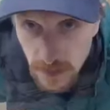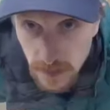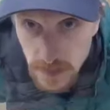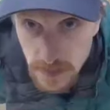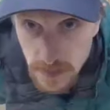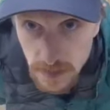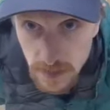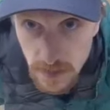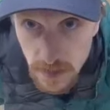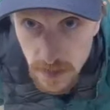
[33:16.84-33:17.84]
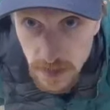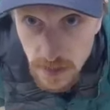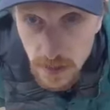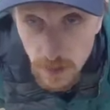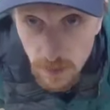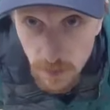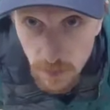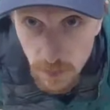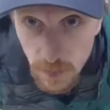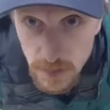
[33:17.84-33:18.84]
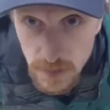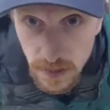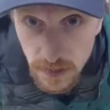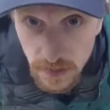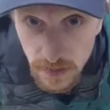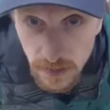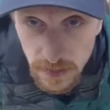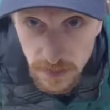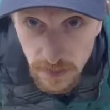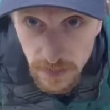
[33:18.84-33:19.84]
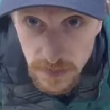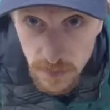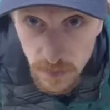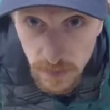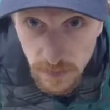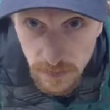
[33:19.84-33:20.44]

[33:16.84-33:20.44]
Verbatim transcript: that's those are the things that can go wrong with boots that are easily fixable.